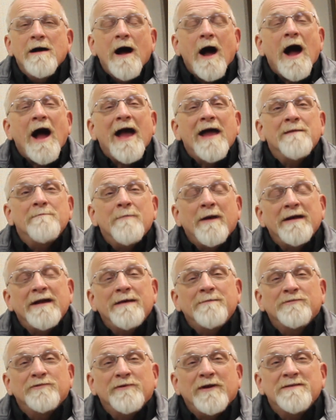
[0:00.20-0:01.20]
Hi, my
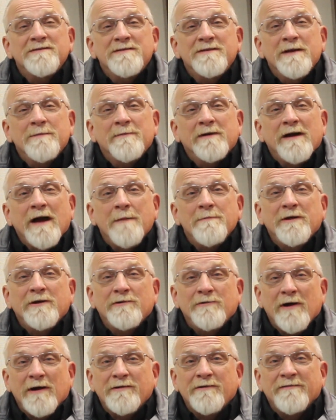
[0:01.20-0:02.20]
name is Russ. I'm the
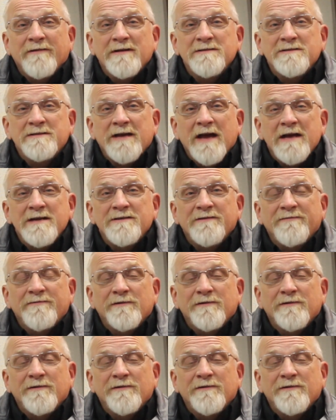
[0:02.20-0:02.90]
Director of Education